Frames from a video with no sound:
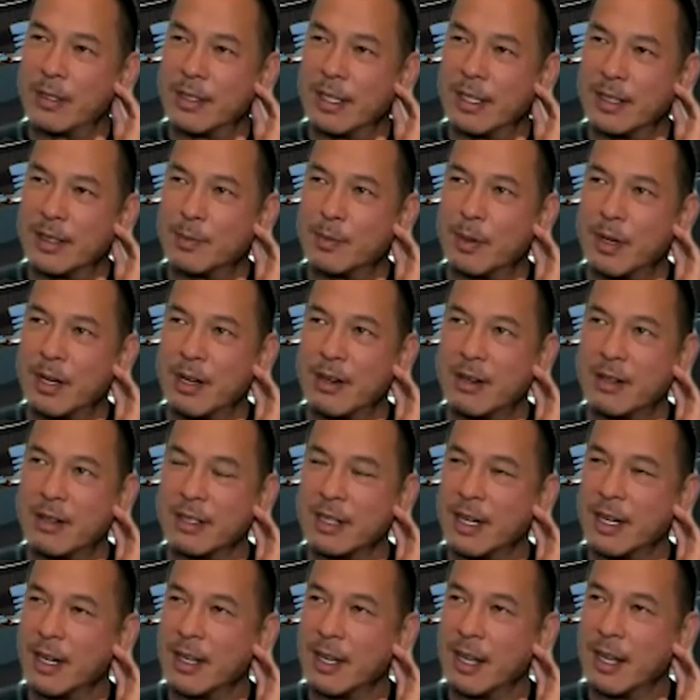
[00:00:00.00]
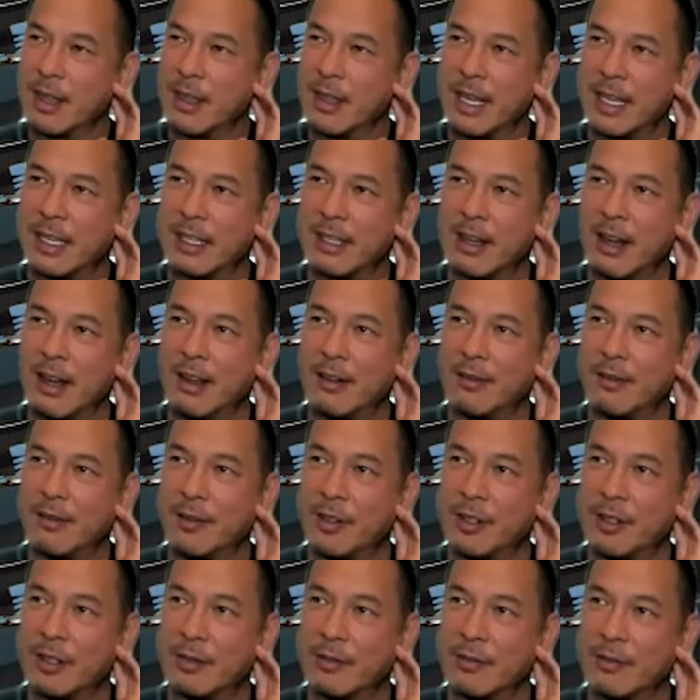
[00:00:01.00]
sentence prayers and I thank God
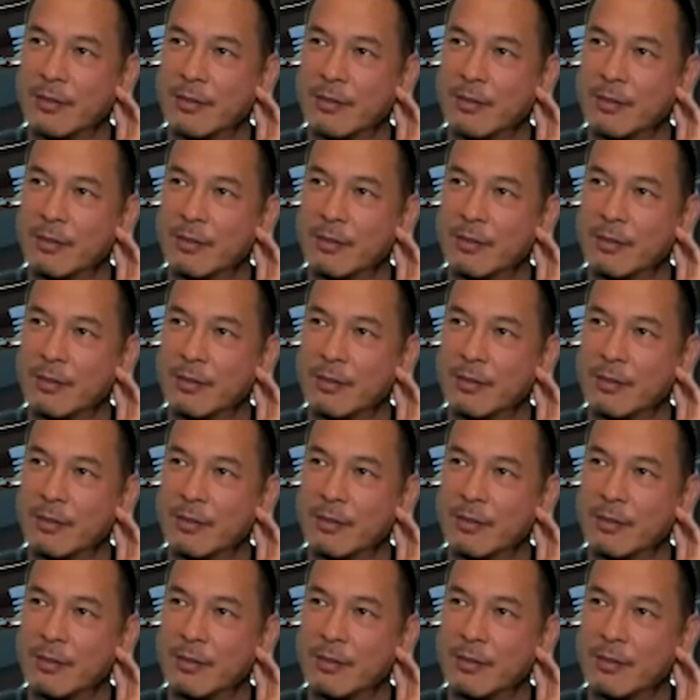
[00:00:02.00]
for